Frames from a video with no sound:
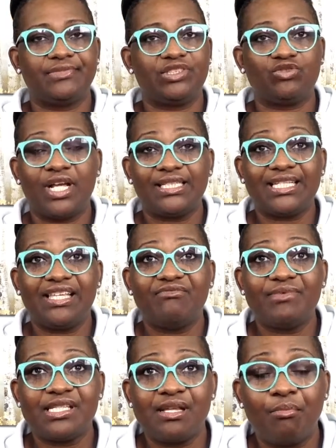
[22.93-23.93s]
is trying to
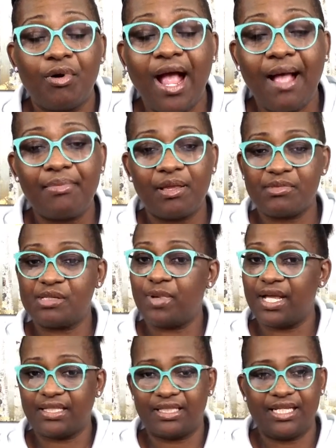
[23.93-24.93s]
give me some problems,
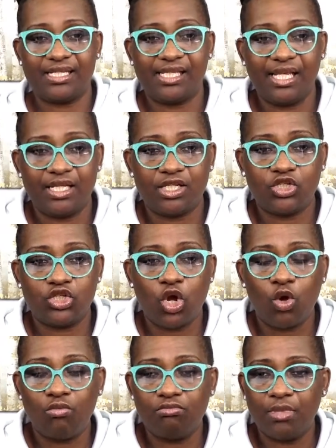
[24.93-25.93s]
but listen, the
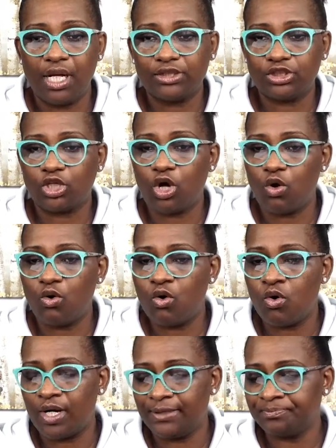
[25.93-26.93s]
show must go
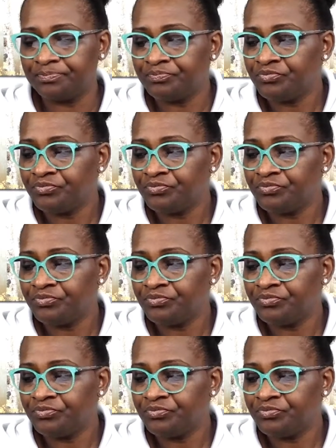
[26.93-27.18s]
on.